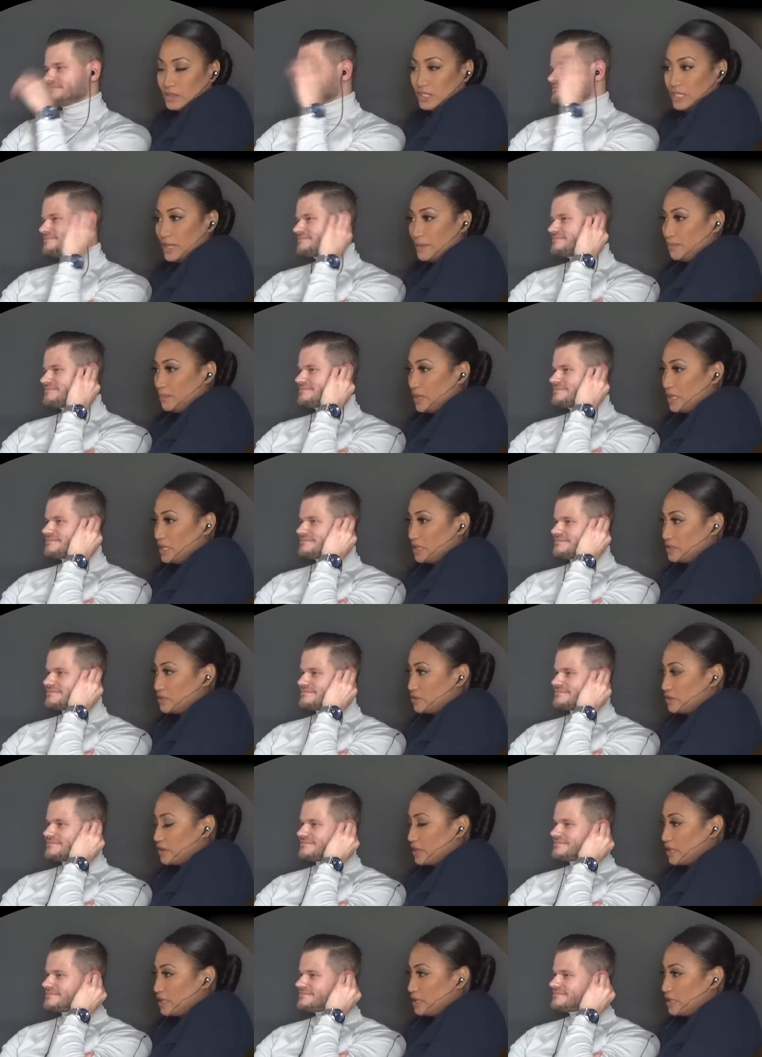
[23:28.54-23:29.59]
Speaker 1: Ten
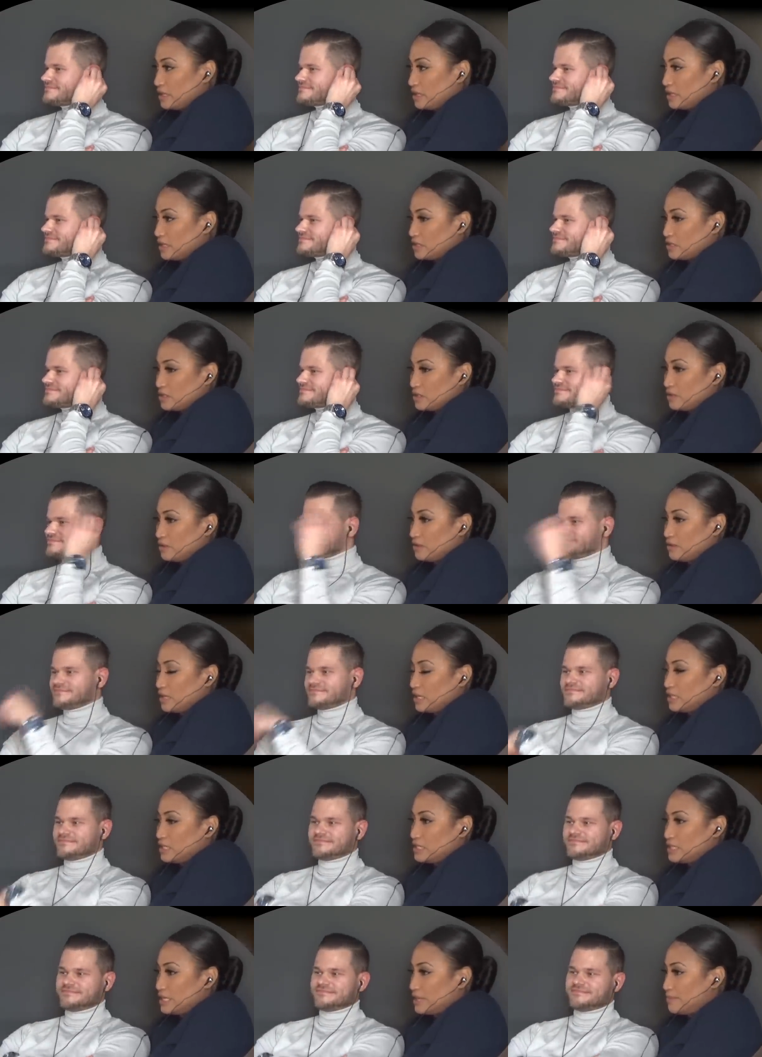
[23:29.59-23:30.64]
minutes, right? That's
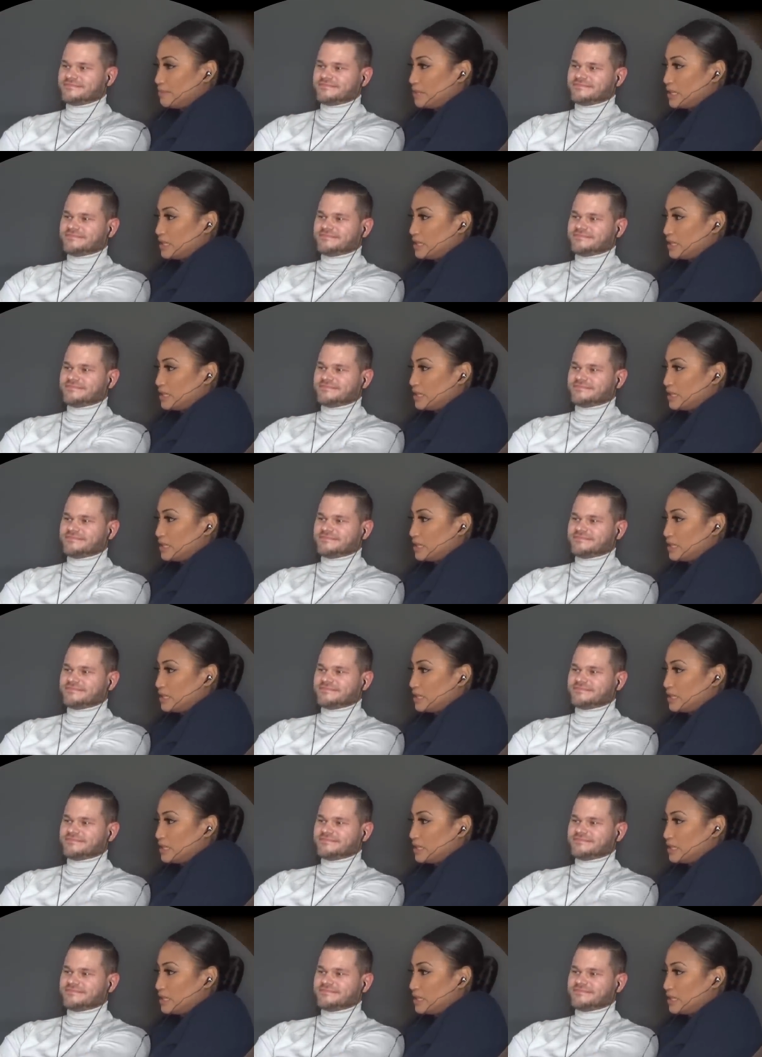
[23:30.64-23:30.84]
already ten